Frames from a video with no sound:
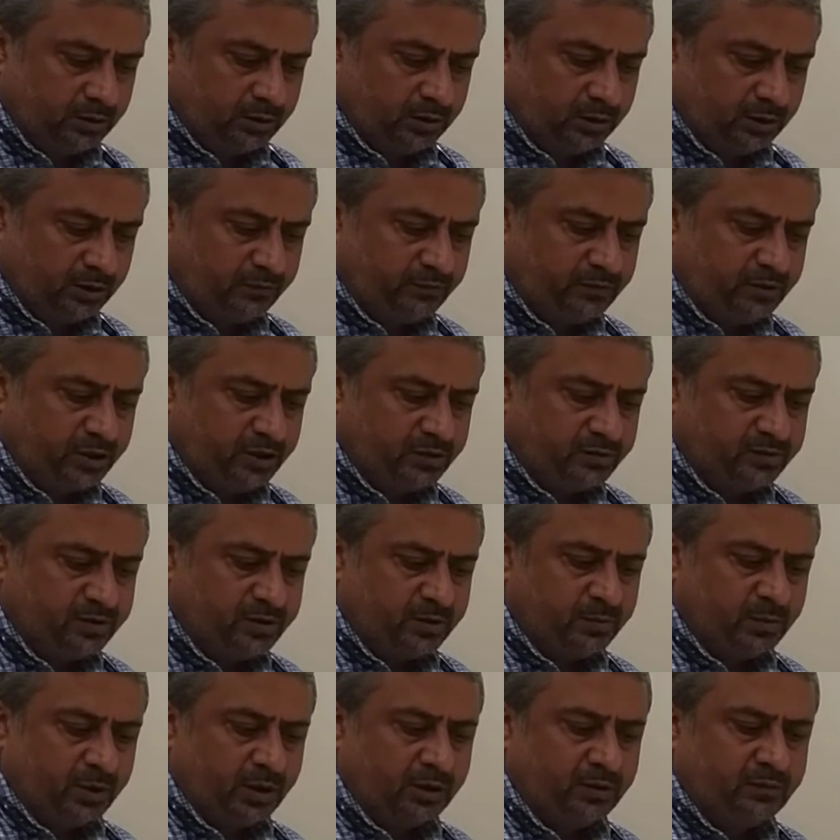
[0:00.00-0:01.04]
if there is
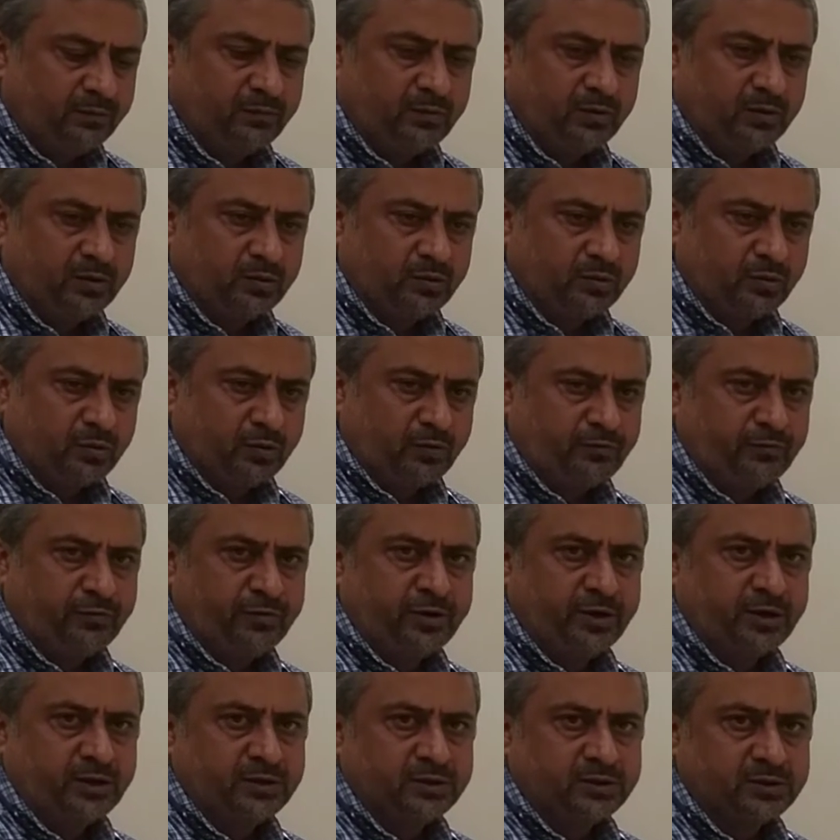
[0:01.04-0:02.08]
demand for soft
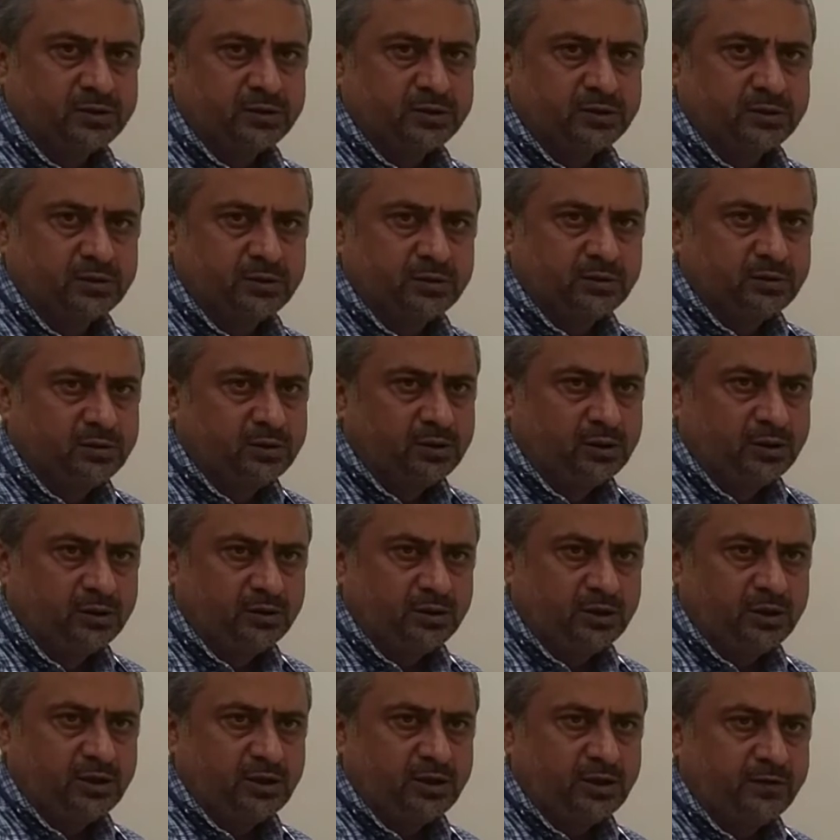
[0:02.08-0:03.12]
drinks,
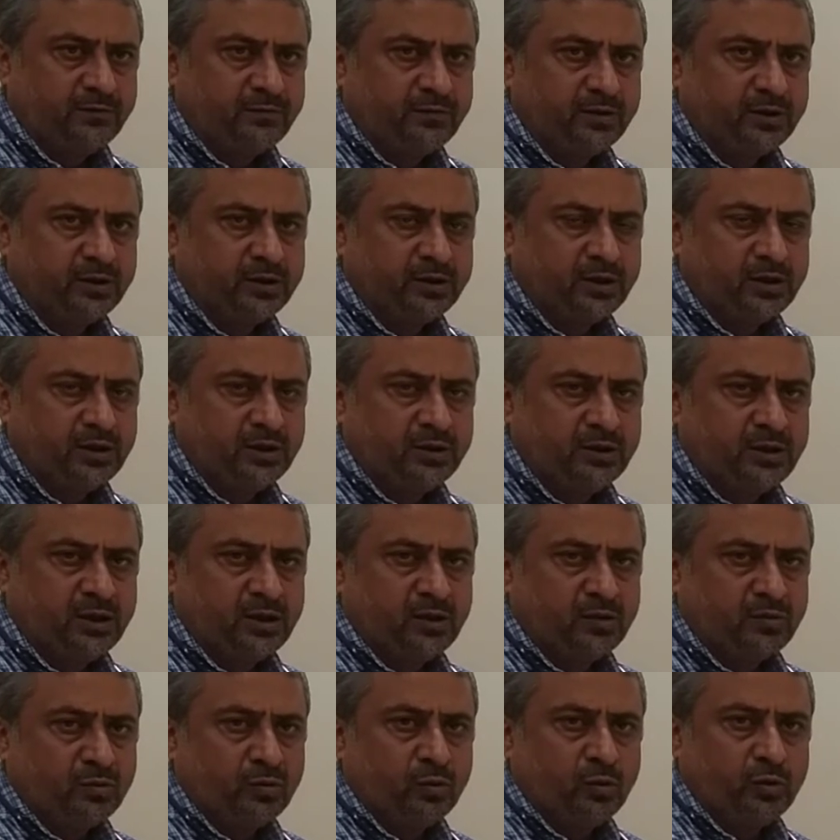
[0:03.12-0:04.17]
then definitely there
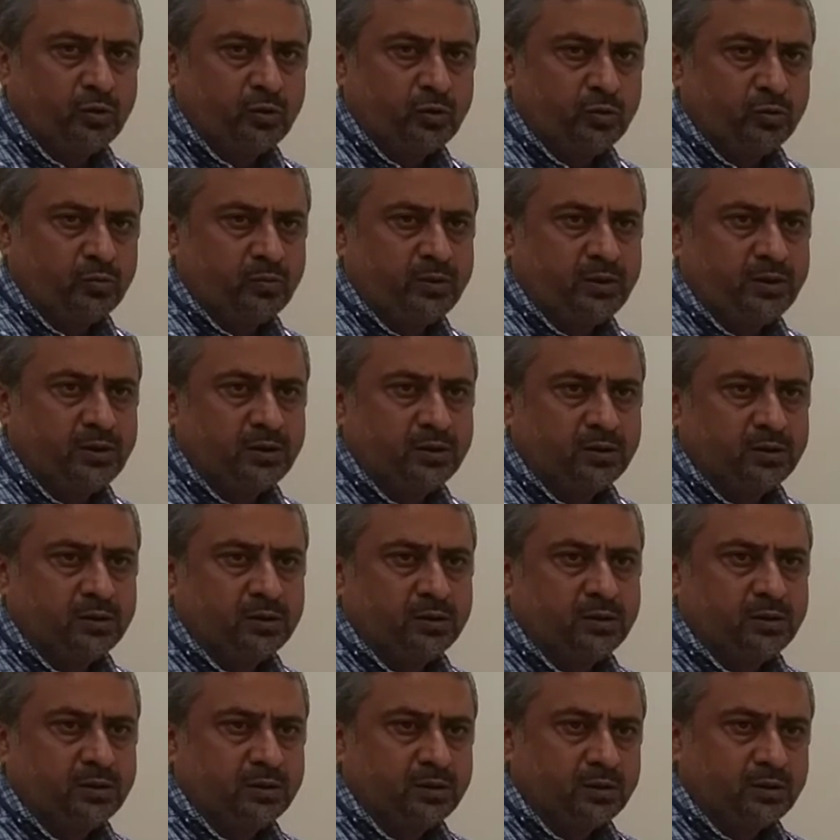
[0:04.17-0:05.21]
is going to be
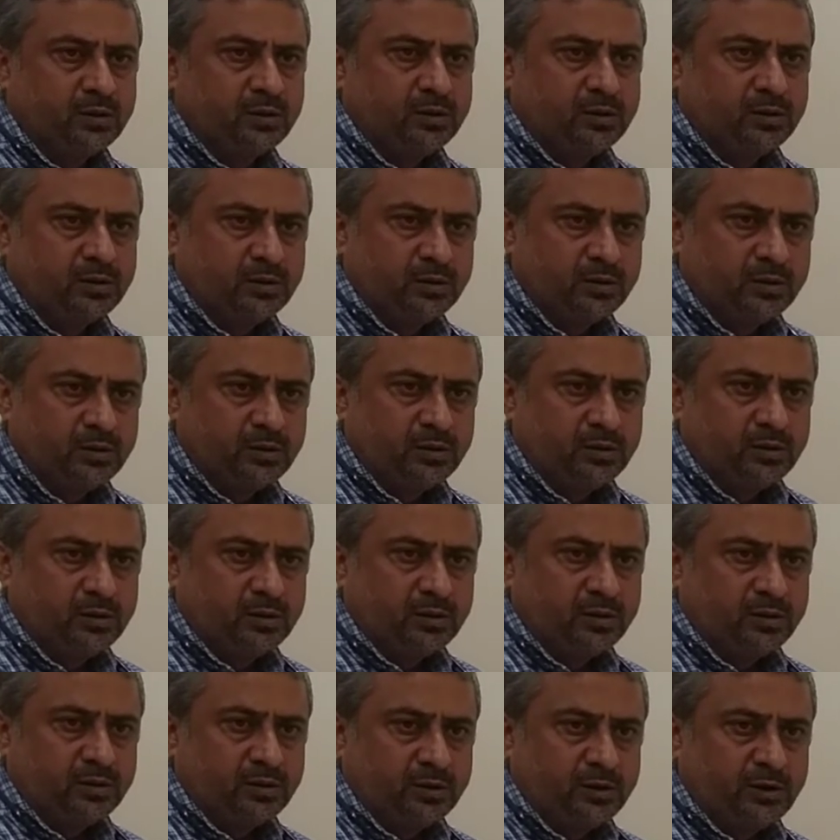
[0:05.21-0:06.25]

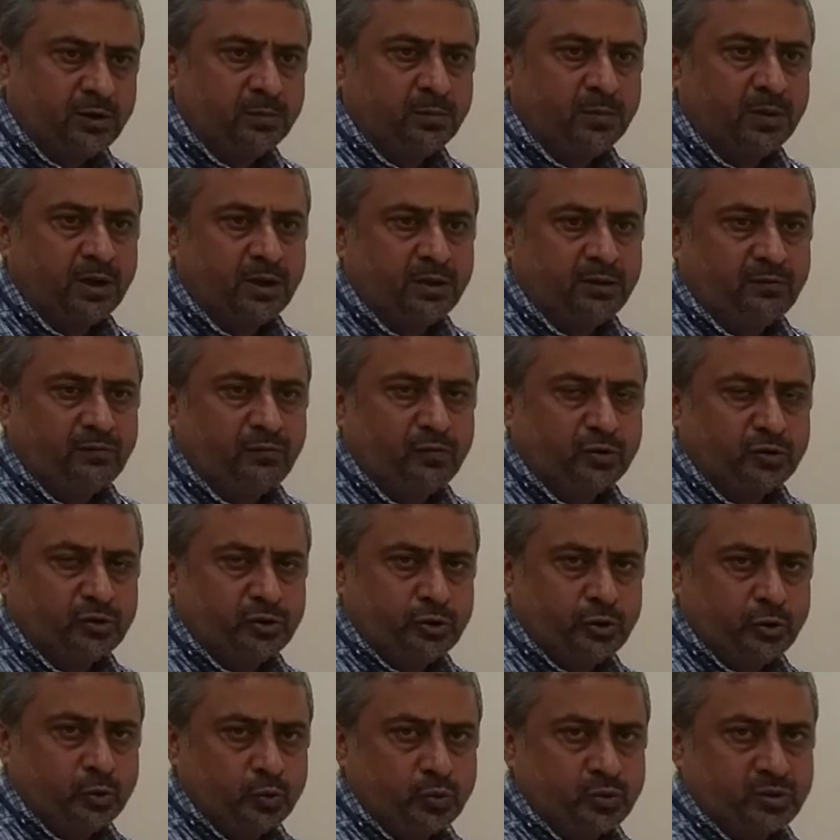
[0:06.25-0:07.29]
demand for
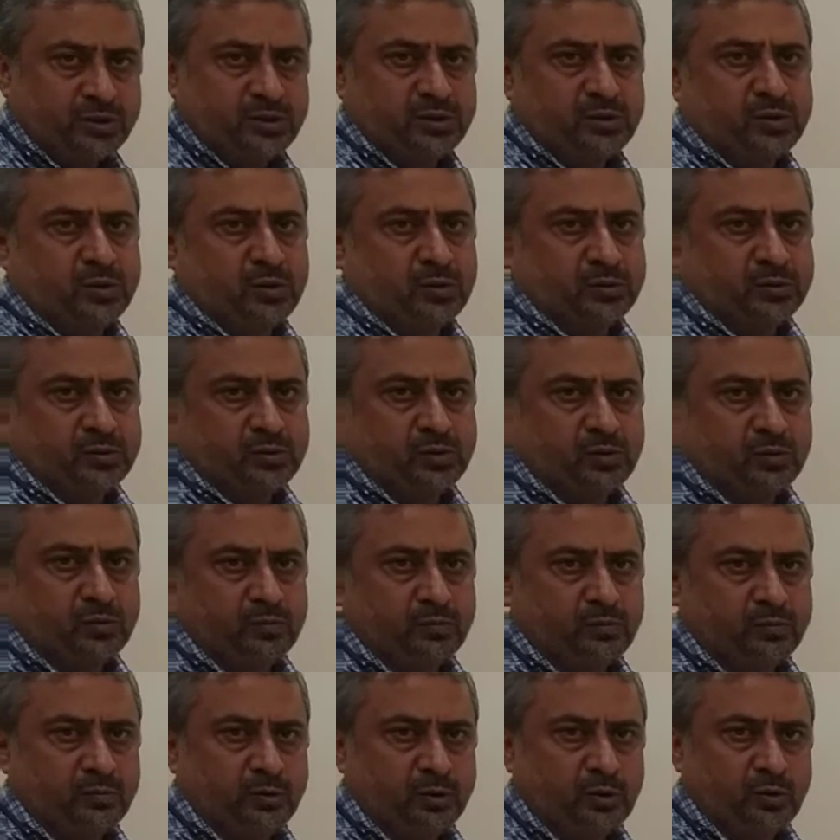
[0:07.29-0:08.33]
juices also,
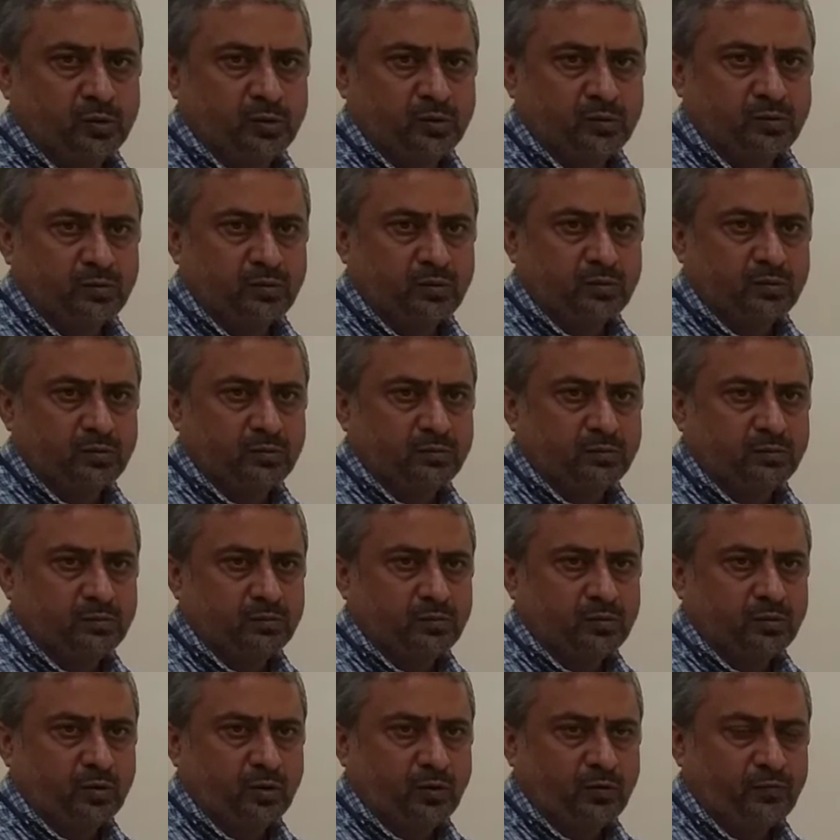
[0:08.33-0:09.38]
because
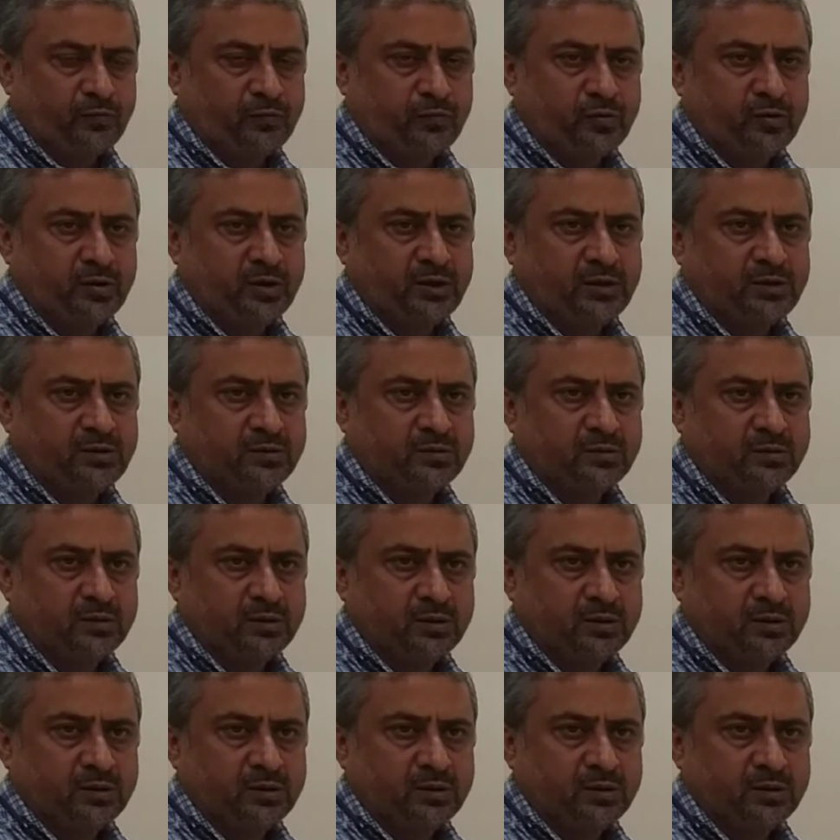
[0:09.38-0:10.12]
soft drinks,